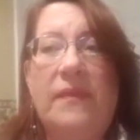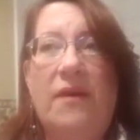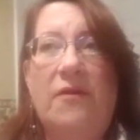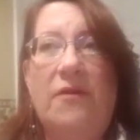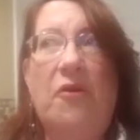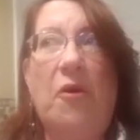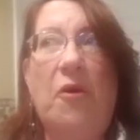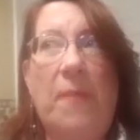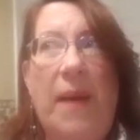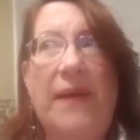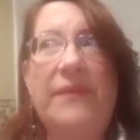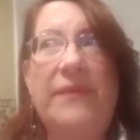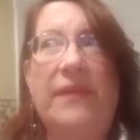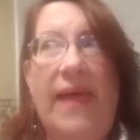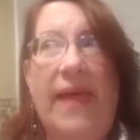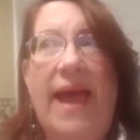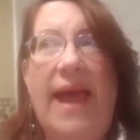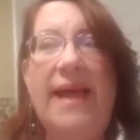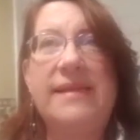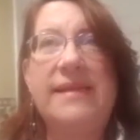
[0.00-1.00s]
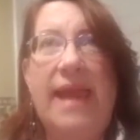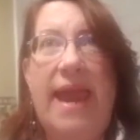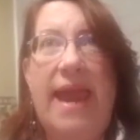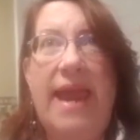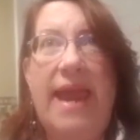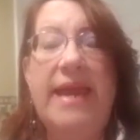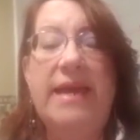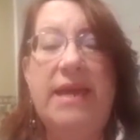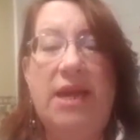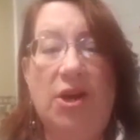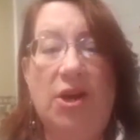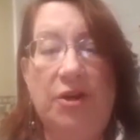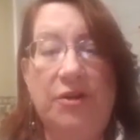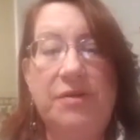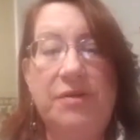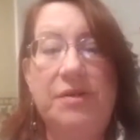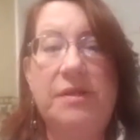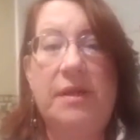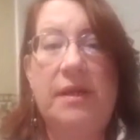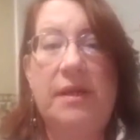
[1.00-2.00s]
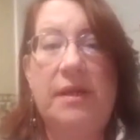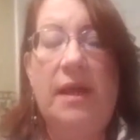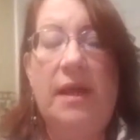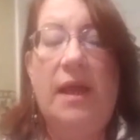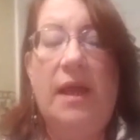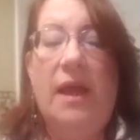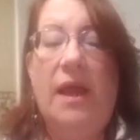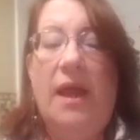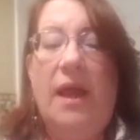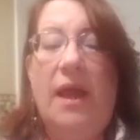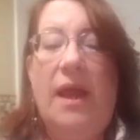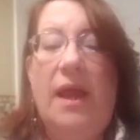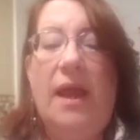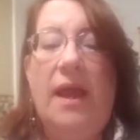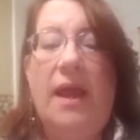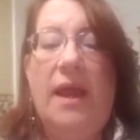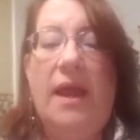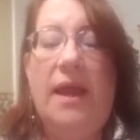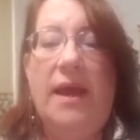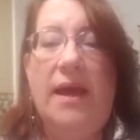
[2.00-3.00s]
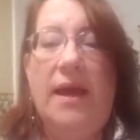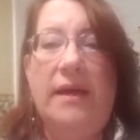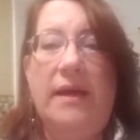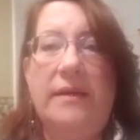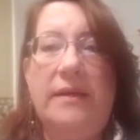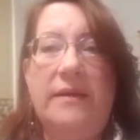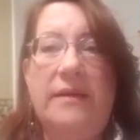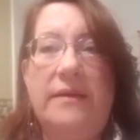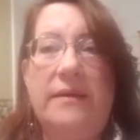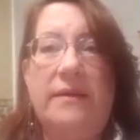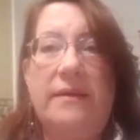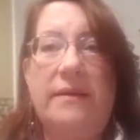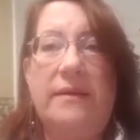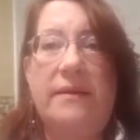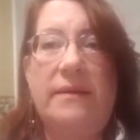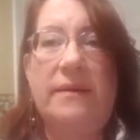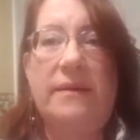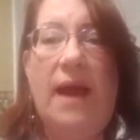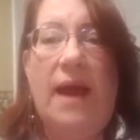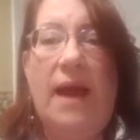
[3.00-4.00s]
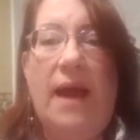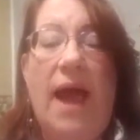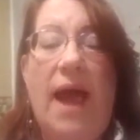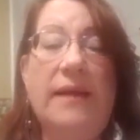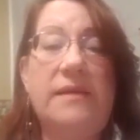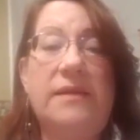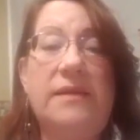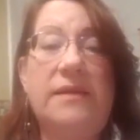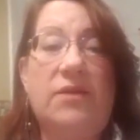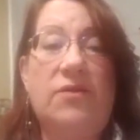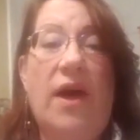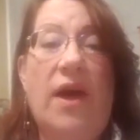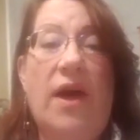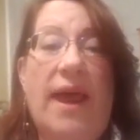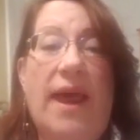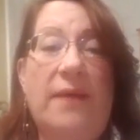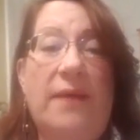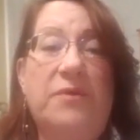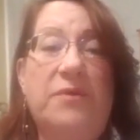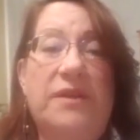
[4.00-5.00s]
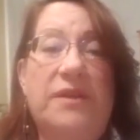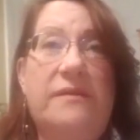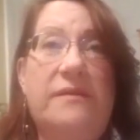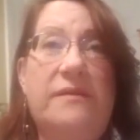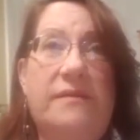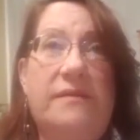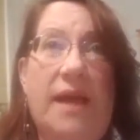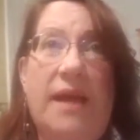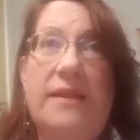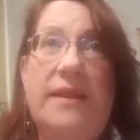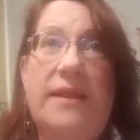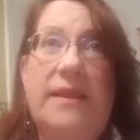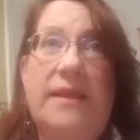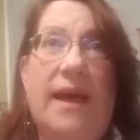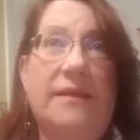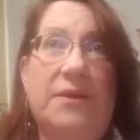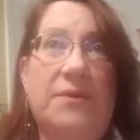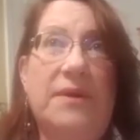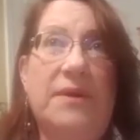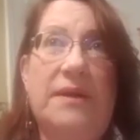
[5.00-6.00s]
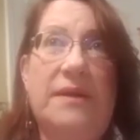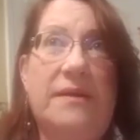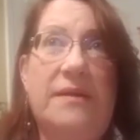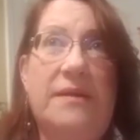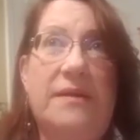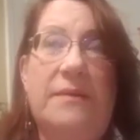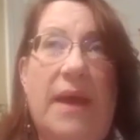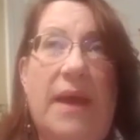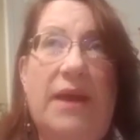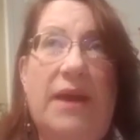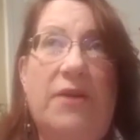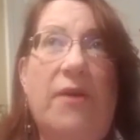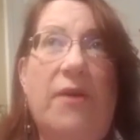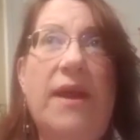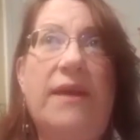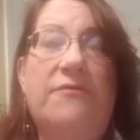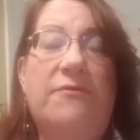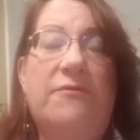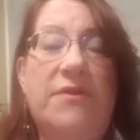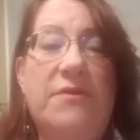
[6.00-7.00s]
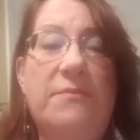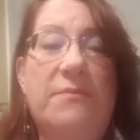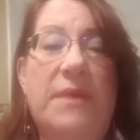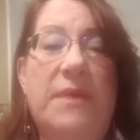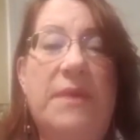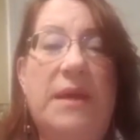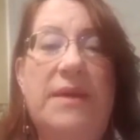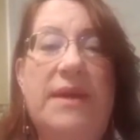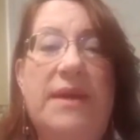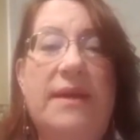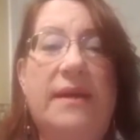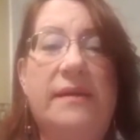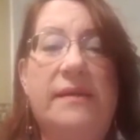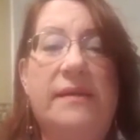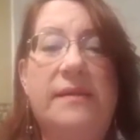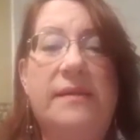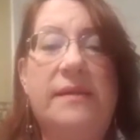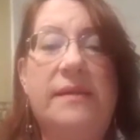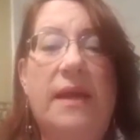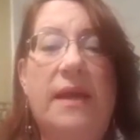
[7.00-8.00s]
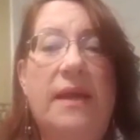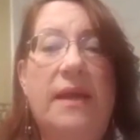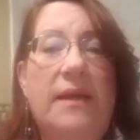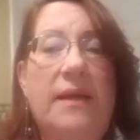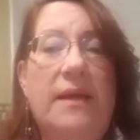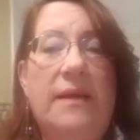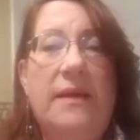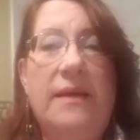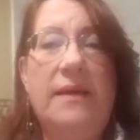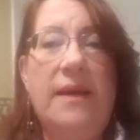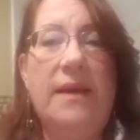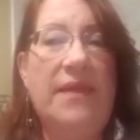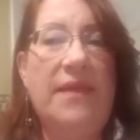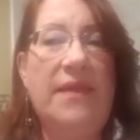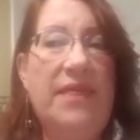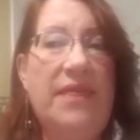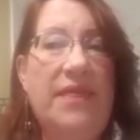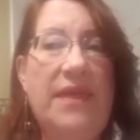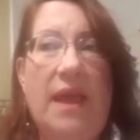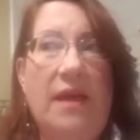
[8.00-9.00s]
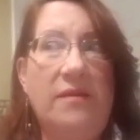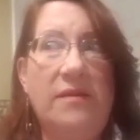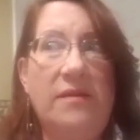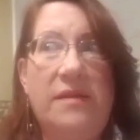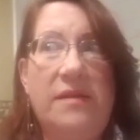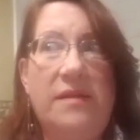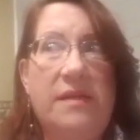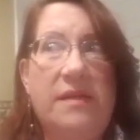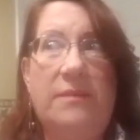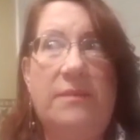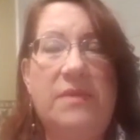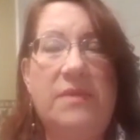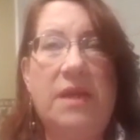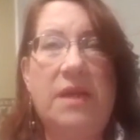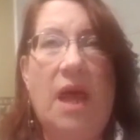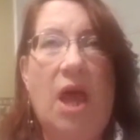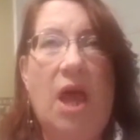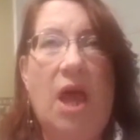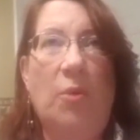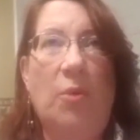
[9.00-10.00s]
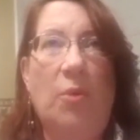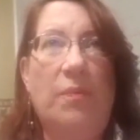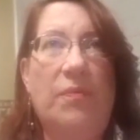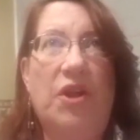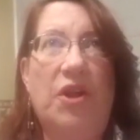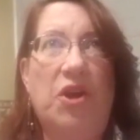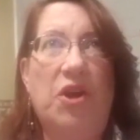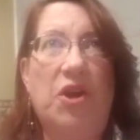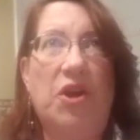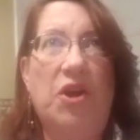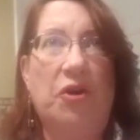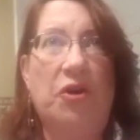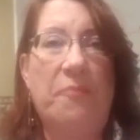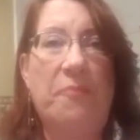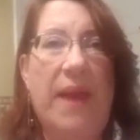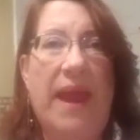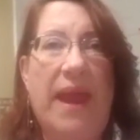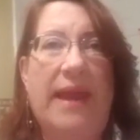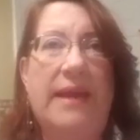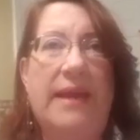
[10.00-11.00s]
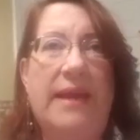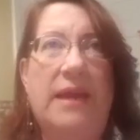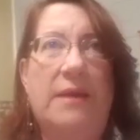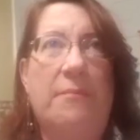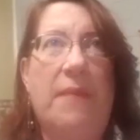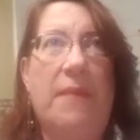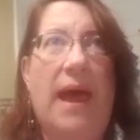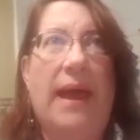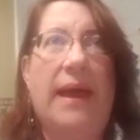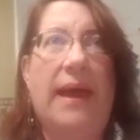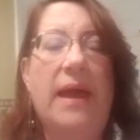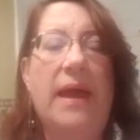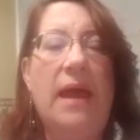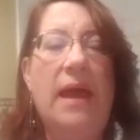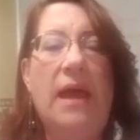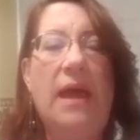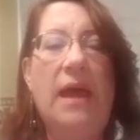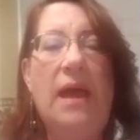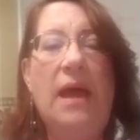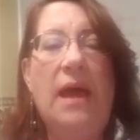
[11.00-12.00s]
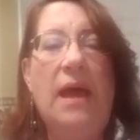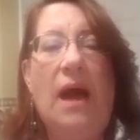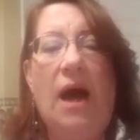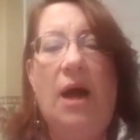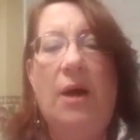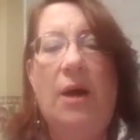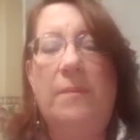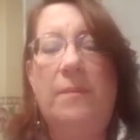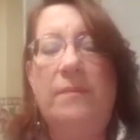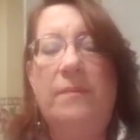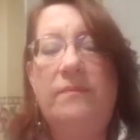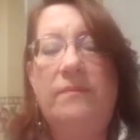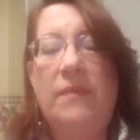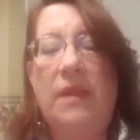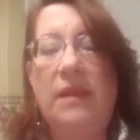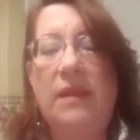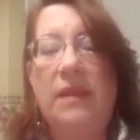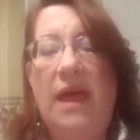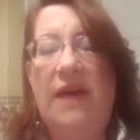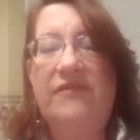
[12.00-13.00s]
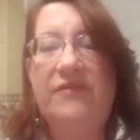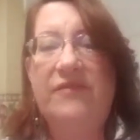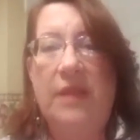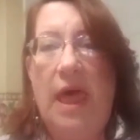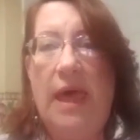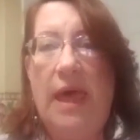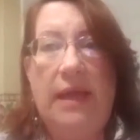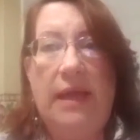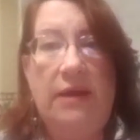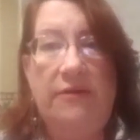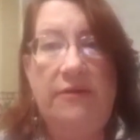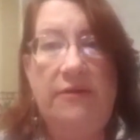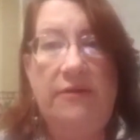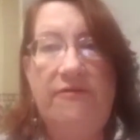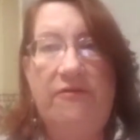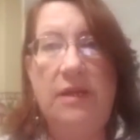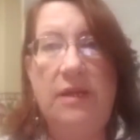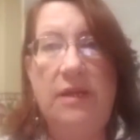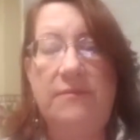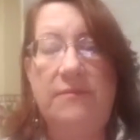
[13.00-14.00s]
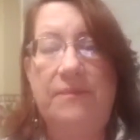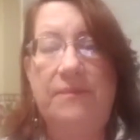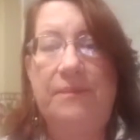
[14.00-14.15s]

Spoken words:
for about the last 8 years, and I honestly thought I would take that Lyrica to my grave with me because nothing else seemed to help the nerve pain in my left leg and foot.